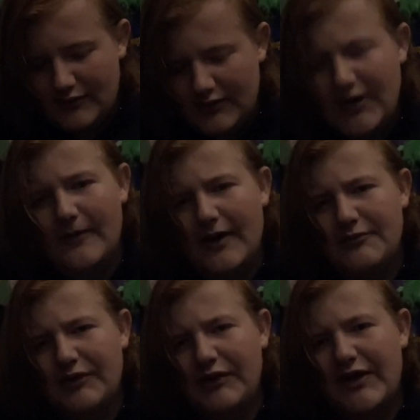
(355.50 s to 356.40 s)
Yeah, I
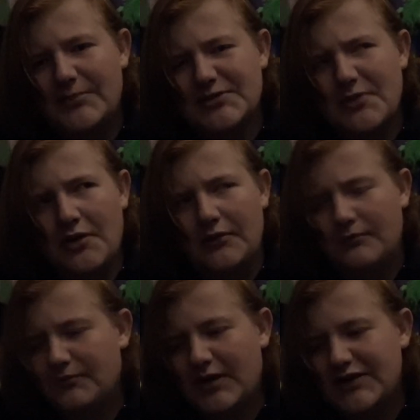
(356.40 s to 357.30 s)
really like Miss Mar.
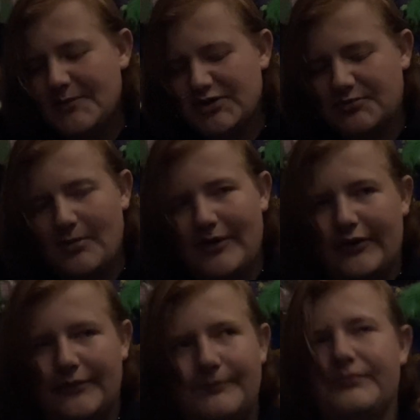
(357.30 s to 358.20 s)
Can't say much more about
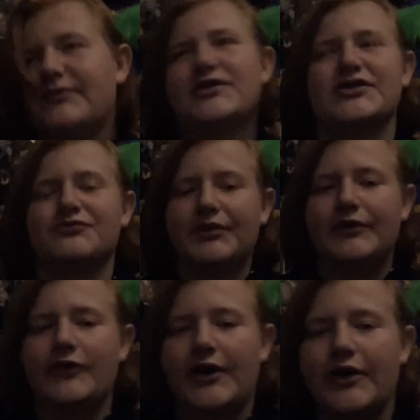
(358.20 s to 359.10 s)
her. just really
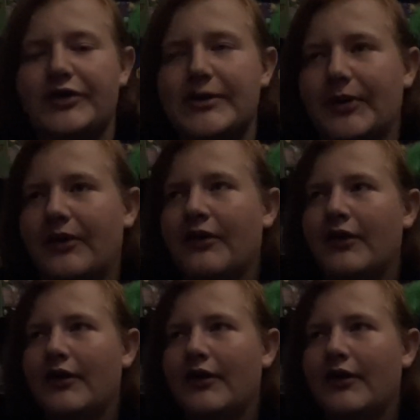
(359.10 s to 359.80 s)
fucking creepy.